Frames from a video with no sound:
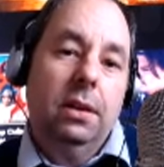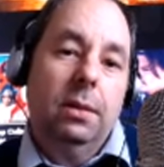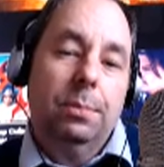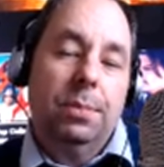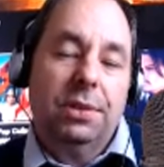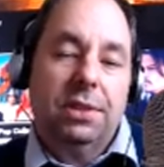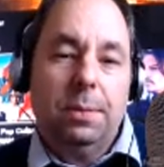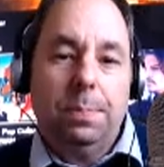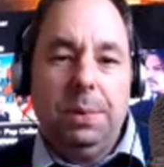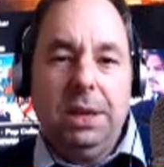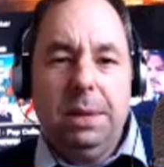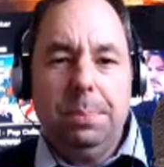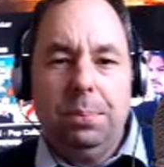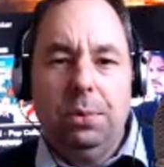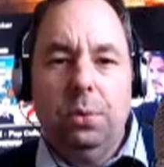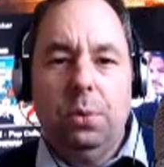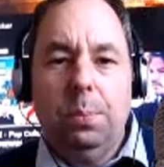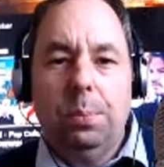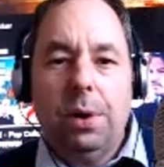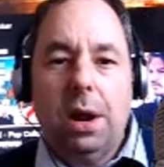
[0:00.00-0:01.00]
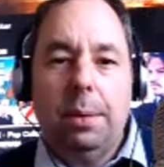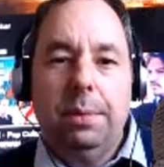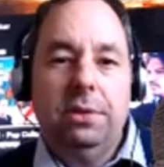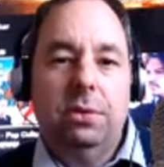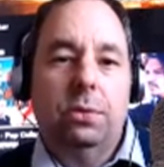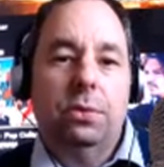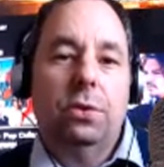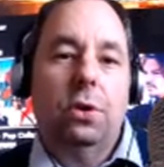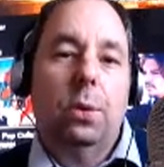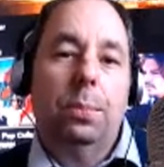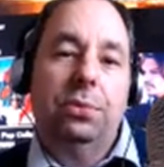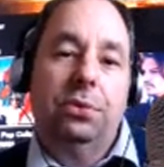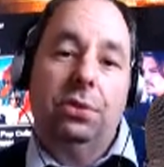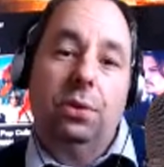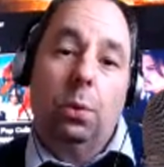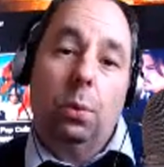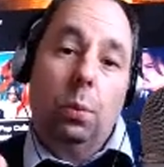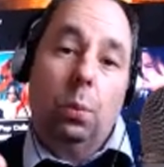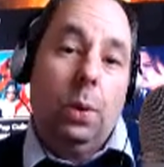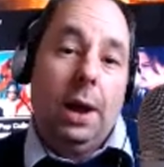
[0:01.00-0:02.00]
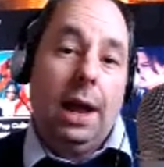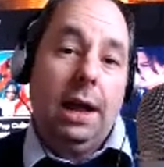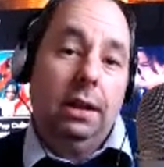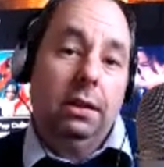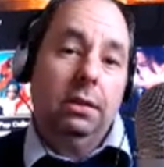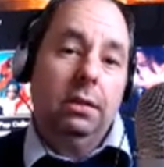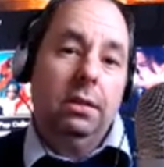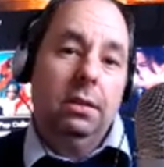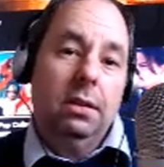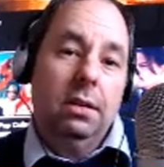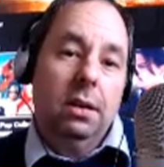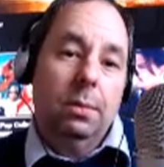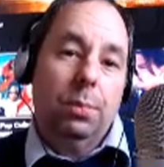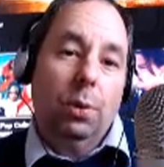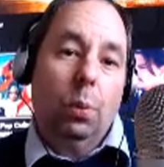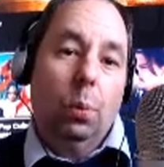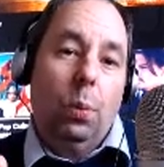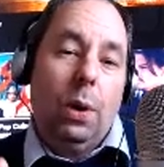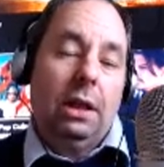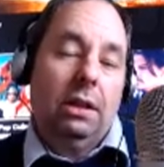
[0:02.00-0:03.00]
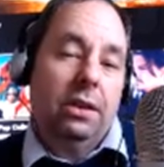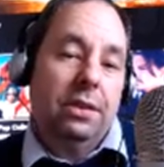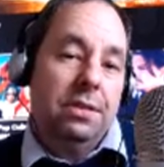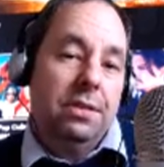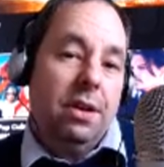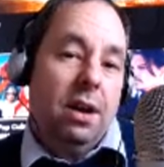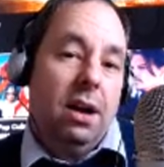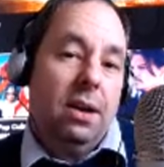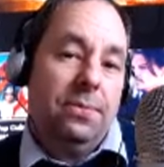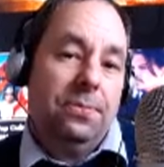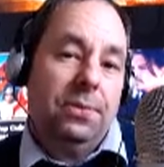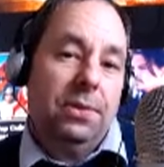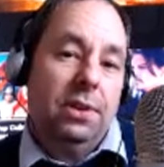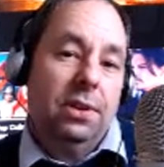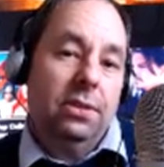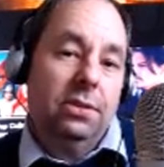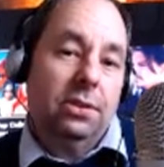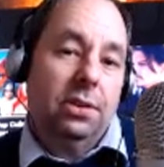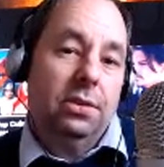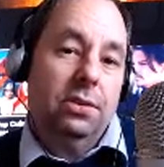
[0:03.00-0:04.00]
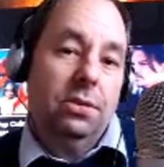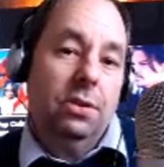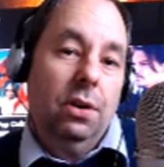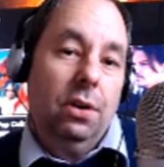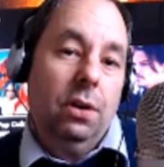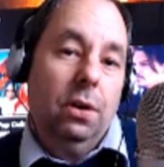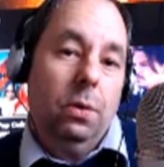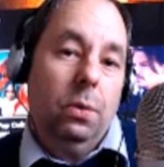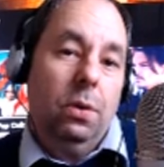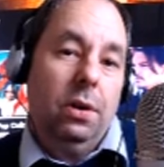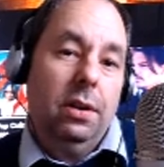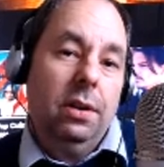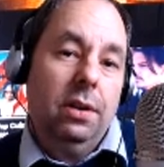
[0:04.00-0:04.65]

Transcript: But the people who probably don't know him so well, but well enough to know